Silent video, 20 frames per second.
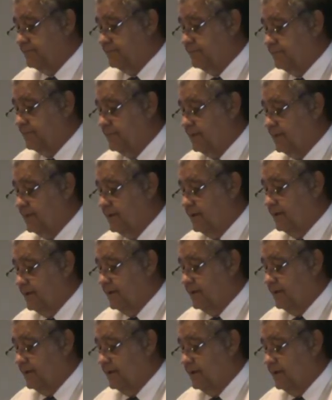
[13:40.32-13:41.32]

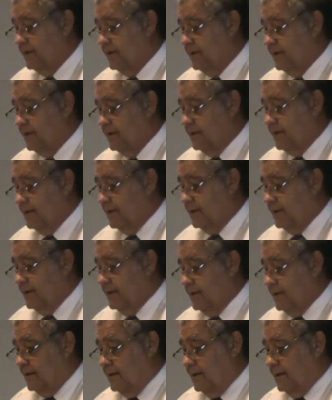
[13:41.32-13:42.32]

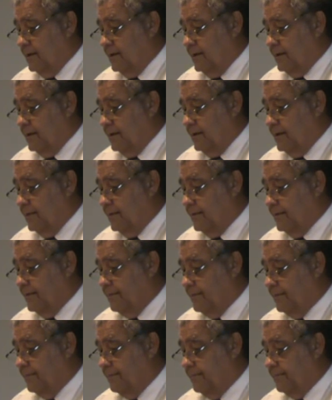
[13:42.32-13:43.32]
[no speech]